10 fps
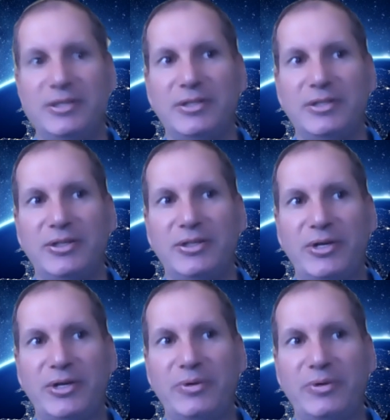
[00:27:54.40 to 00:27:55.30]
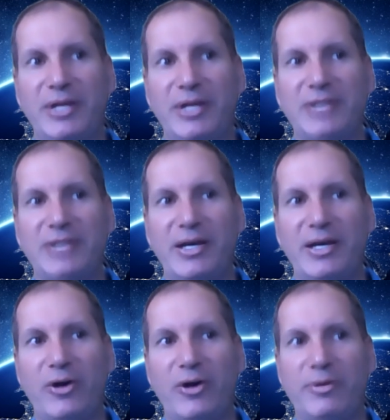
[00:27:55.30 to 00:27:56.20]
you know, where they say
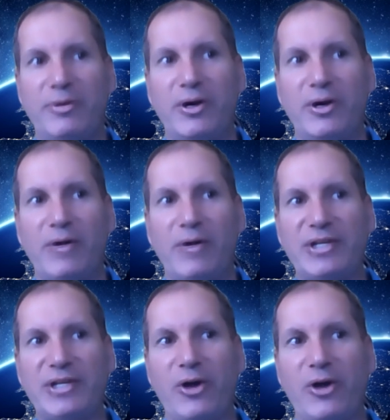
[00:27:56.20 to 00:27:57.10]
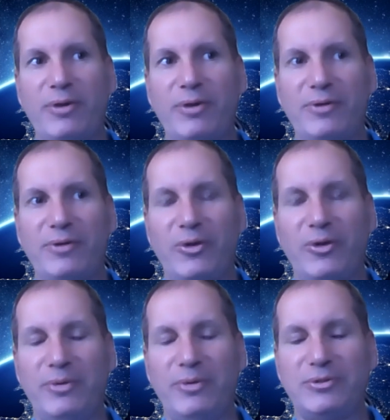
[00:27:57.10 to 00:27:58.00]
uh, rising harbor with all
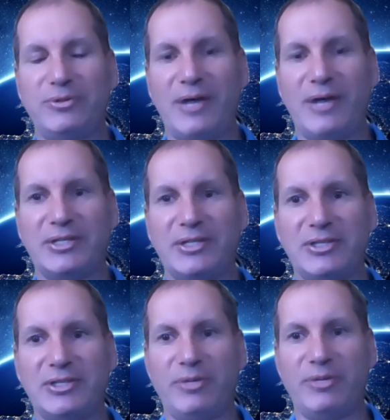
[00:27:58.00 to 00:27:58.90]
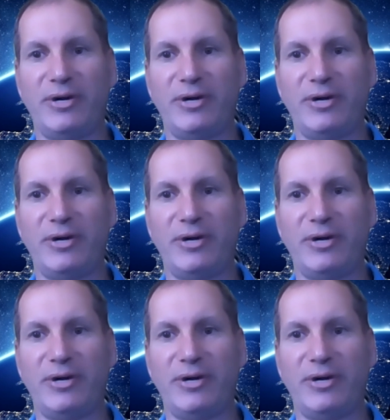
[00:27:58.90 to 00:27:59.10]
boats rising to some degree.